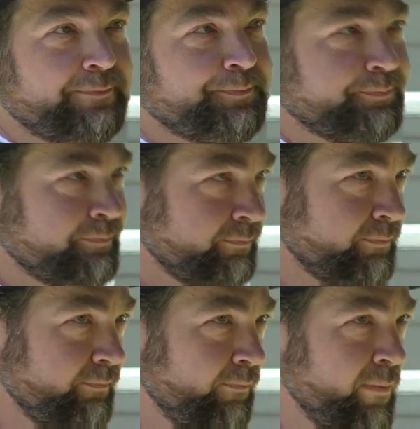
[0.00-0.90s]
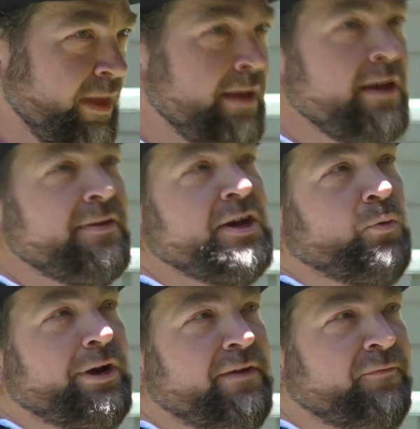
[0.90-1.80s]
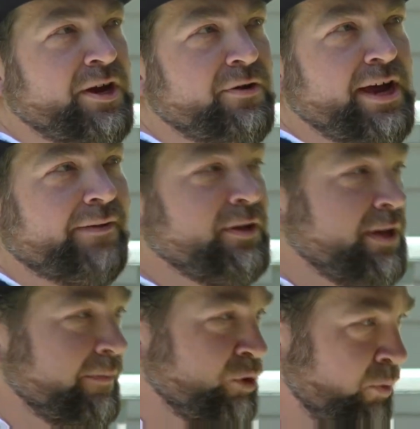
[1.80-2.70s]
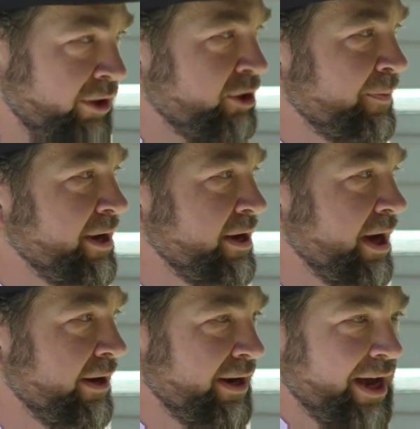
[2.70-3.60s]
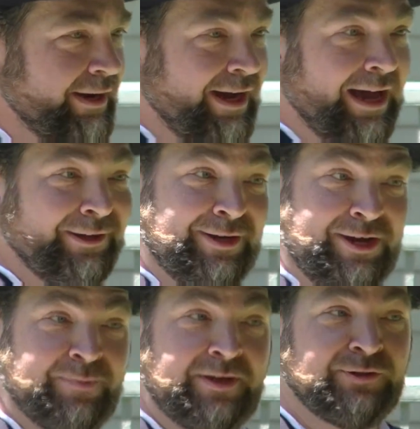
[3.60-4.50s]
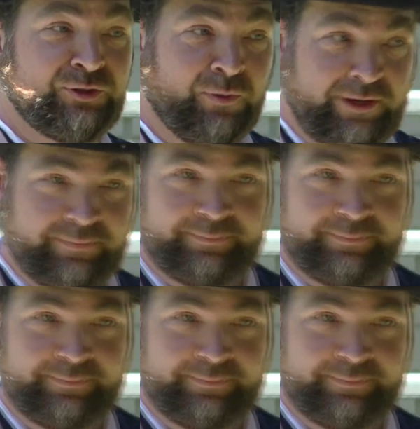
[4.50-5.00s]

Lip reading: I think when he figured out that there was work to be done and not a holiday to be enjoyed.